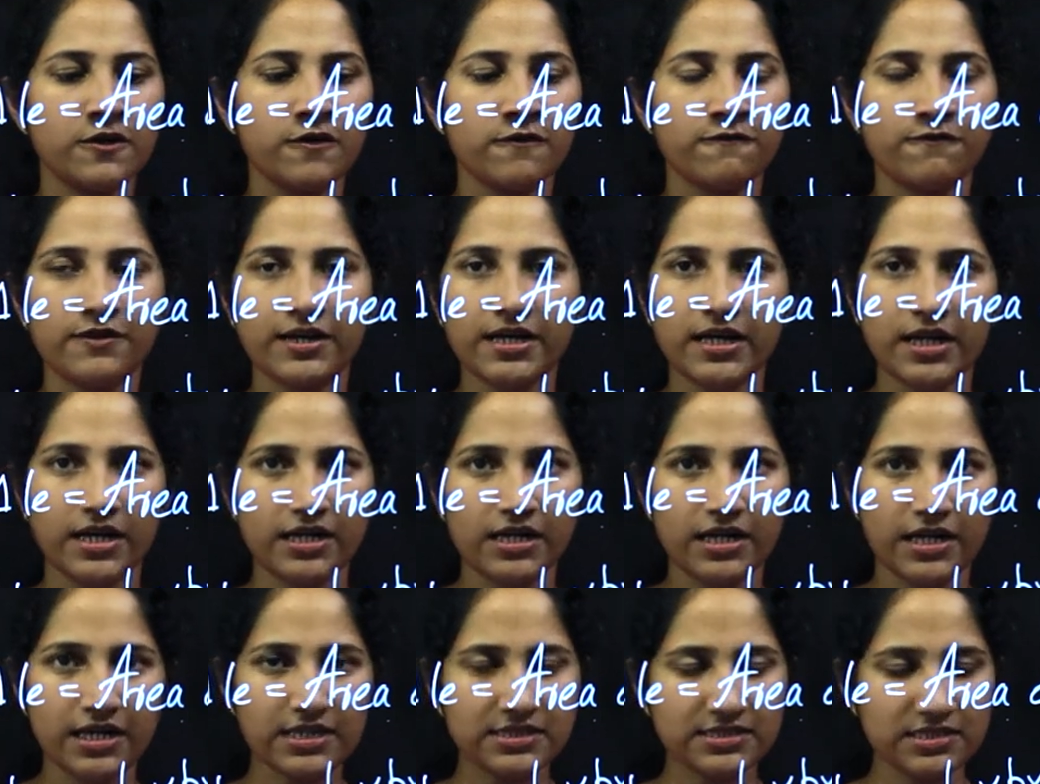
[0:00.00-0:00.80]

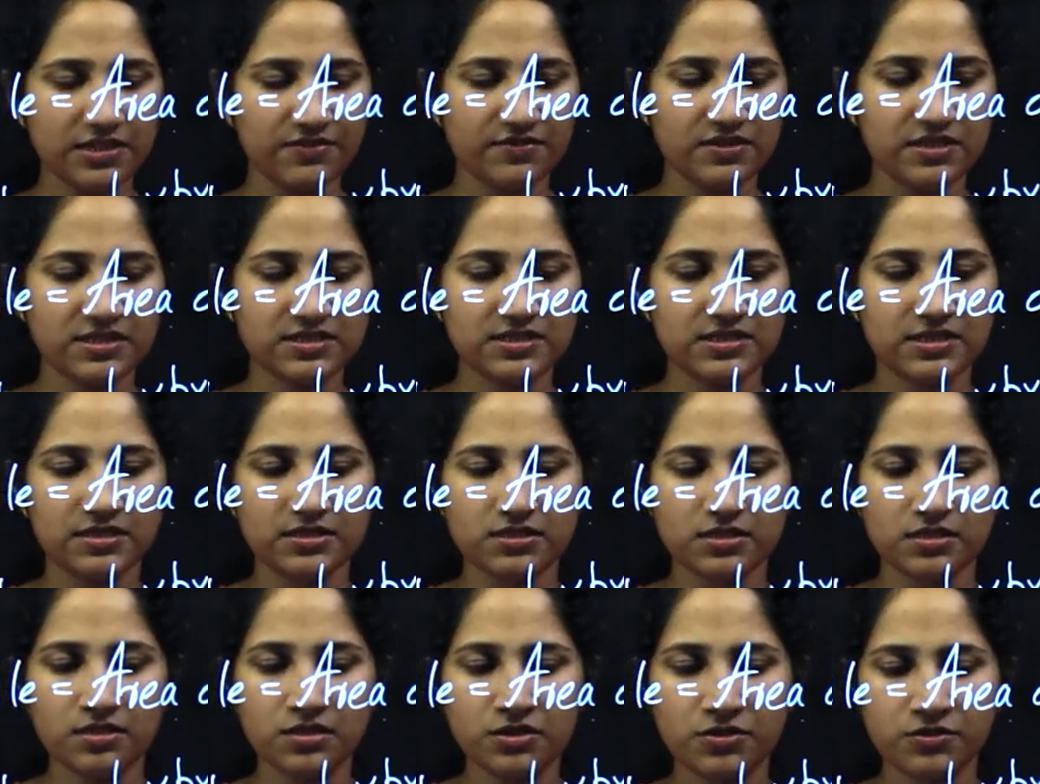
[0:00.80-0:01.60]
576.
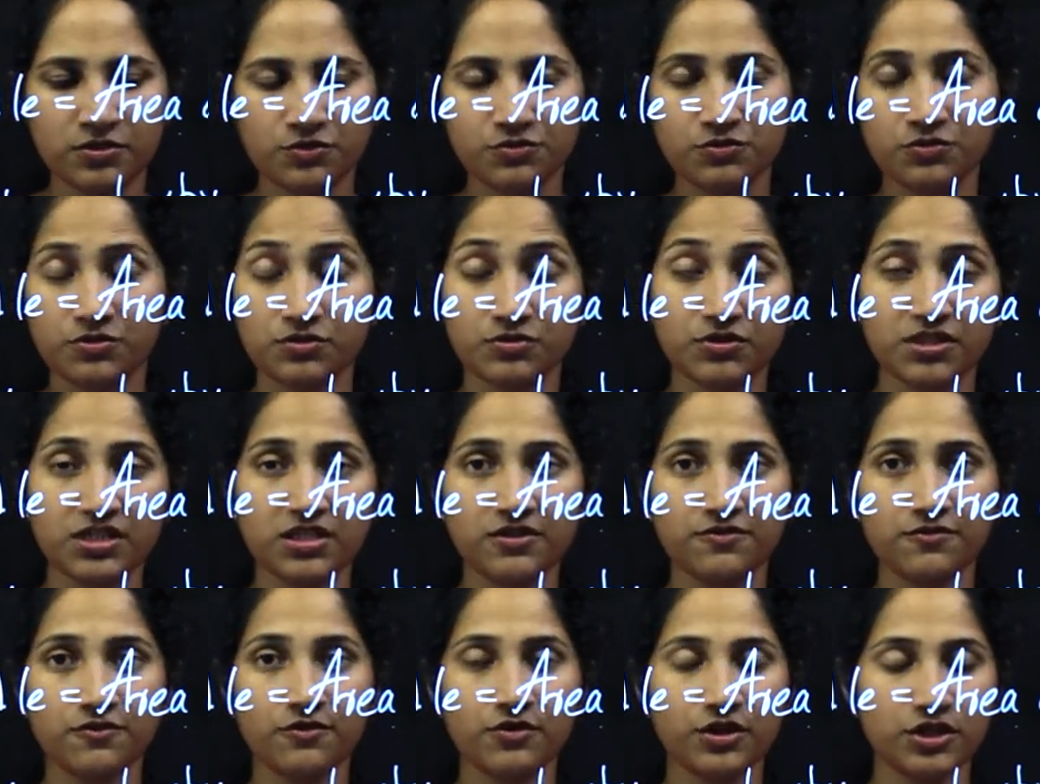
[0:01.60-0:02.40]

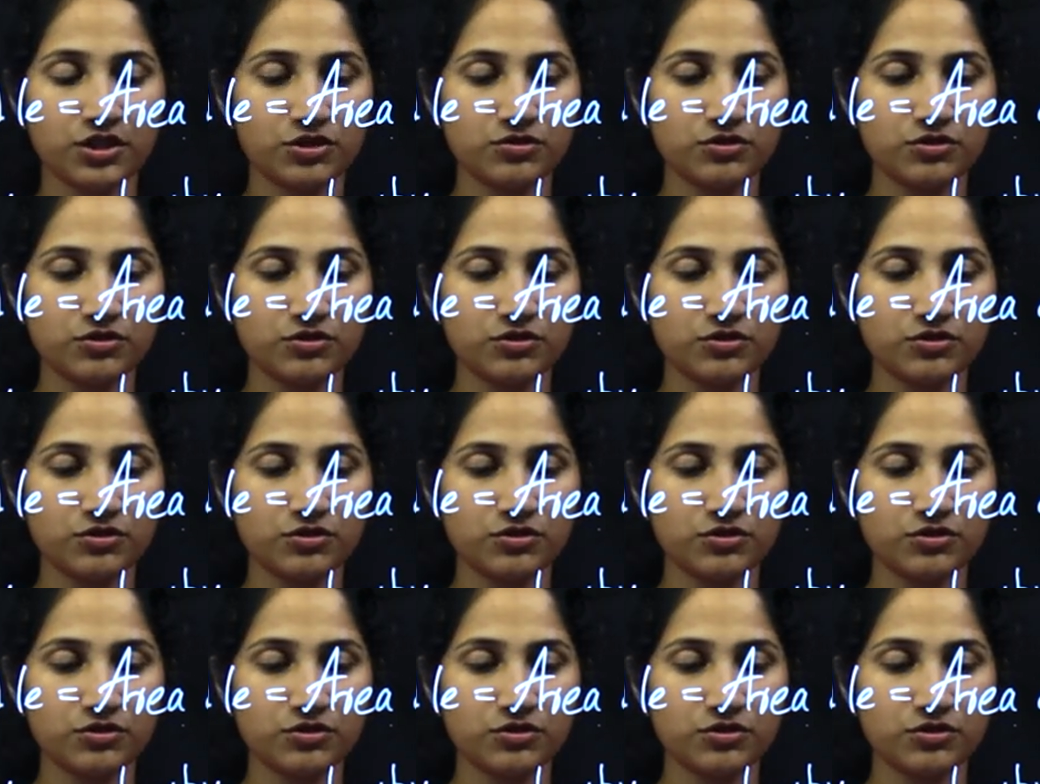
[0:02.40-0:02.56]
24